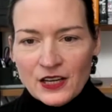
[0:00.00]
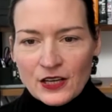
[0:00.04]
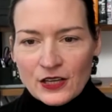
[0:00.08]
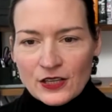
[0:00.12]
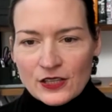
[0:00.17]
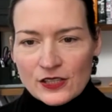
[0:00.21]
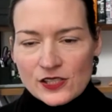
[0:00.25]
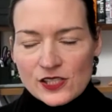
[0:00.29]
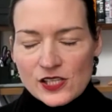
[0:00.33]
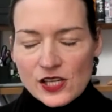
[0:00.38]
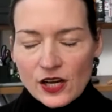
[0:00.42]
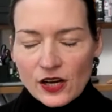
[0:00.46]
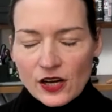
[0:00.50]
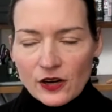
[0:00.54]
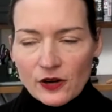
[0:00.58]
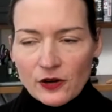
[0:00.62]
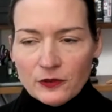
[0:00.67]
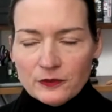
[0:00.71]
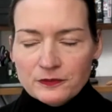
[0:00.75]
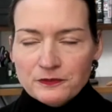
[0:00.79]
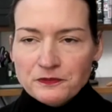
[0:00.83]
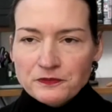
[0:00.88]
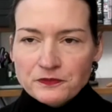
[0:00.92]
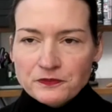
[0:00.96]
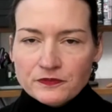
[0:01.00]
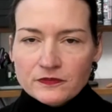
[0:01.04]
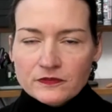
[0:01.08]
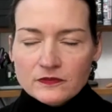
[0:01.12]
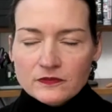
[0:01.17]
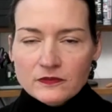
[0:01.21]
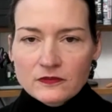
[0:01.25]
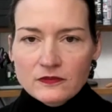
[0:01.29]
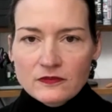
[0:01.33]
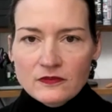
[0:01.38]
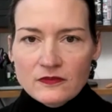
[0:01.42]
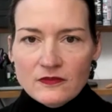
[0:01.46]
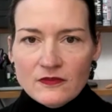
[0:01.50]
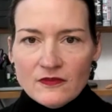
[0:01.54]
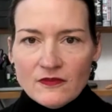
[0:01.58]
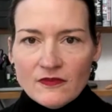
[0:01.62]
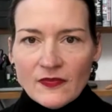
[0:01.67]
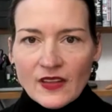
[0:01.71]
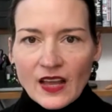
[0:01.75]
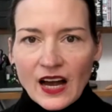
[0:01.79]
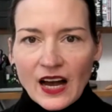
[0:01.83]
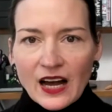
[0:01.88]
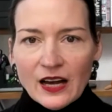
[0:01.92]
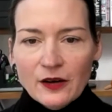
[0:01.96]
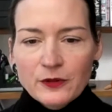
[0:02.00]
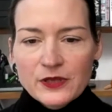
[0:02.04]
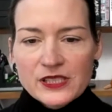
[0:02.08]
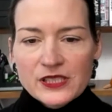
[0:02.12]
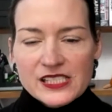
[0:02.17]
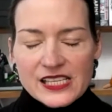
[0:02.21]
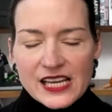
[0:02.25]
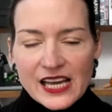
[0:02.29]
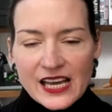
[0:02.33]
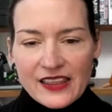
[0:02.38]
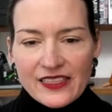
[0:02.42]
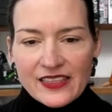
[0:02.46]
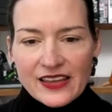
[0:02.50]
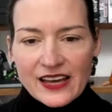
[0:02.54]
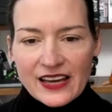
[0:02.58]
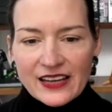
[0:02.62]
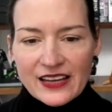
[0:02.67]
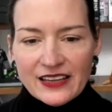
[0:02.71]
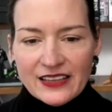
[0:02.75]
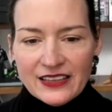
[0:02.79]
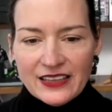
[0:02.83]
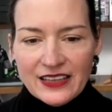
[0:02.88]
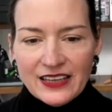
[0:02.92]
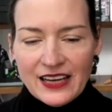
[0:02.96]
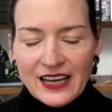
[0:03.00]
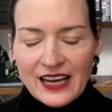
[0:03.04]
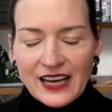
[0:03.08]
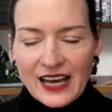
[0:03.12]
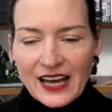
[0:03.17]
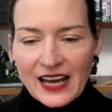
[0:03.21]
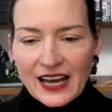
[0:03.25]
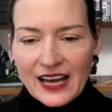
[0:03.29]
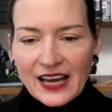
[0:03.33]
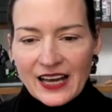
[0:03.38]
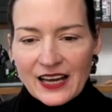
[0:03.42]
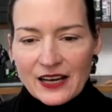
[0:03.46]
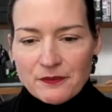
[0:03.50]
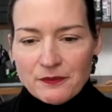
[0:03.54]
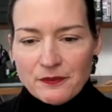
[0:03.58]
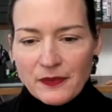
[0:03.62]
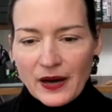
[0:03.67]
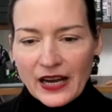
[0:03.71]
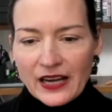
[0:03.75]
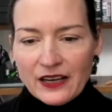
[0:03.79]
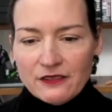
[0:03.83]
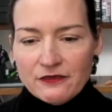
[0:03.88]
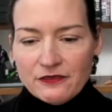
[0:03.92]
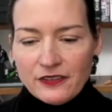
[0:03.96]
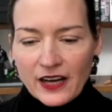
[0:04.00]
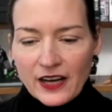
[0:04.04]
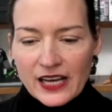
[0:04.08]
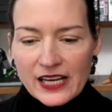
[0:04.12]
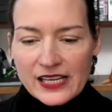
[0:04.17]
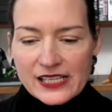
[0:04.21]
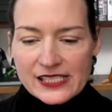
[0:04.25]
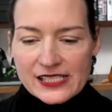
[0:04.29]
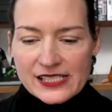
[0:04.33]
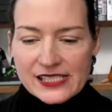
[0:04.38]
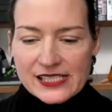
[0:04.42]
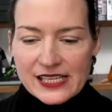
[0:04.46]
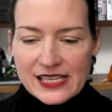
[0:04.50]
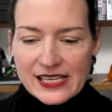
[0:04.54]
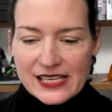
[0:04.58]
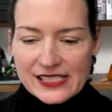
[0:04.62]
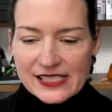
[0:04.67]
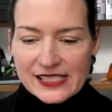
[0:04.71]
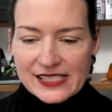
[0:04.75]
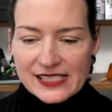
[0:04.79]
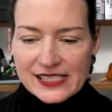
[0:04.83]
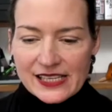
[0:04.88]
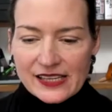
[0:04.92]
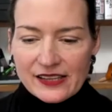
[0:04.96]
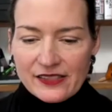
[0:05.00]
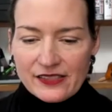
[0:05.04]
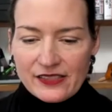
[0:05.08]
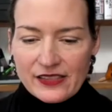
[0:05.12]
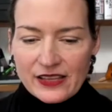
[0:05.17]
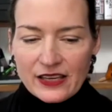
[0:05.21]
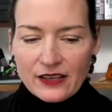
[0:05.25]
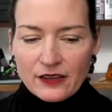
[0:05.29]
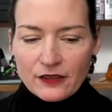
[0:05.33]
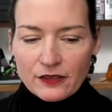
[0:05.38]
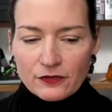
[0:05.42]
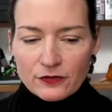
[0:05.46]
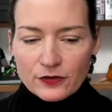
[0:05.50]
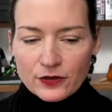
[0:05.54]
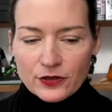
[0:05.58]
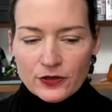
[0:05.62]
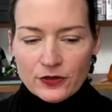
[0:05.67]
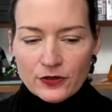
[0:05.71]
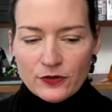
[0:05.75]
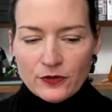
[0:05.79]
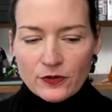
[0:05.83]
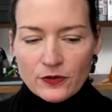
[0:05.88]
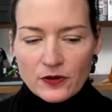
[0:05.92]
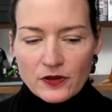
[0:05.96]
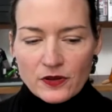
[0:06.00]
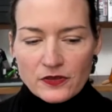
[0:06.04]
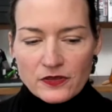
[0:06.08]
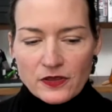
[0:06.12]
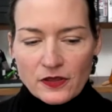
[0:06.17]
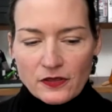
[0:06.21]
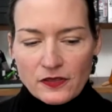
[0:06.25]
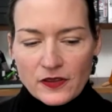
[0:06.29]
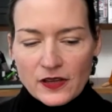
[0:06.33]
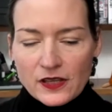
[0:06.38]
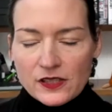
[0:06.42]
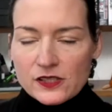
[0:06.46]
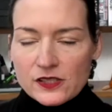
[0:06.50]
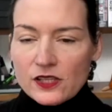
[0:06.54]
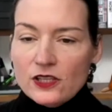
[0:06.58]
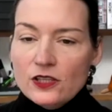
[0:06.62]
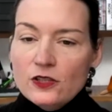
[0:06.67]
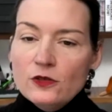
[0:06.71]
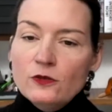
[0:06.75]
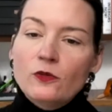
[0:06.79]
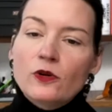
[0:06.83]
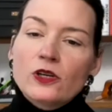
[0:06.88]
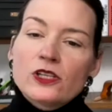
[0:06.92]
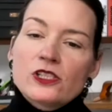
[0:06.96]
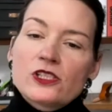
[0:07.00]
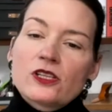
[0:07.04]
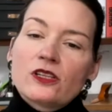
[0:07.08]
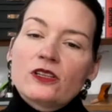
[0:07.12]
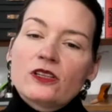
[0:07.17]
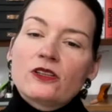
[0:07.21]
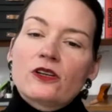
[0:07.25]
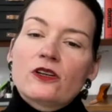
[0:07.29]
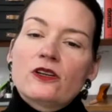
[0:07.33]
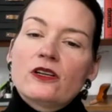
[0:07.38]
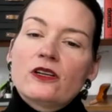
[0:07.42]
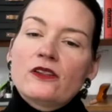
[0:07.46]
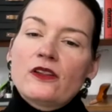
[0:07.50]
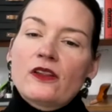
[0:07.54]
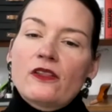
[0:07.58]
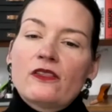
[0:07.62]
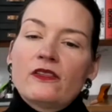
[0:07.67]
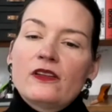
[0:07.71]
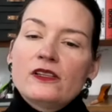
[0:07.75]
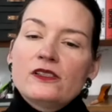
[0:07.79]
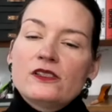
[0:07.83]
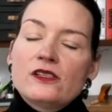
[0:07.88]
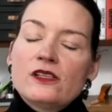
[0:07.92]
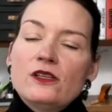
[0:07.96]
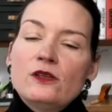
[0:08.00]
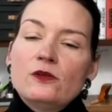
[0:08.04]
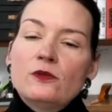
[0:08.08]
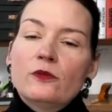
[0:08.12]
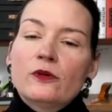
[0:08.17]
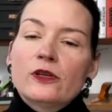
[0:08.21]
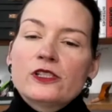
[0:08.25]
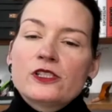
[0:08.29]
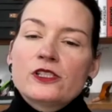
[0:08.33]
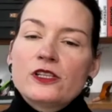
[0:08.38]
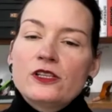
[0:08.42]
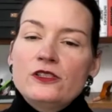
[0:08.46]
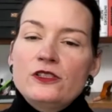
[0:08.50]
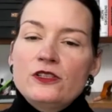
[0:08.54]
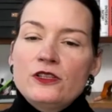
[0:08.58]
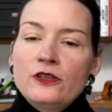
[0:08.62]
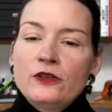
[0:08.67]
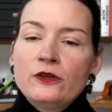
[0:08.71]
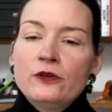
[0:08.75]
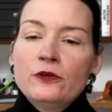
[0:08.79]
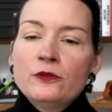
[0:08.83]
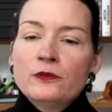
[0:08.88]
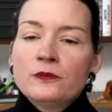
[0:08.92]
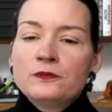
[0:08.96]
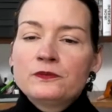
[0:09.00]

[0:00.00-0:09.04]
So I would say that my advice is to think through the things that you want to learn and the things that you want to do,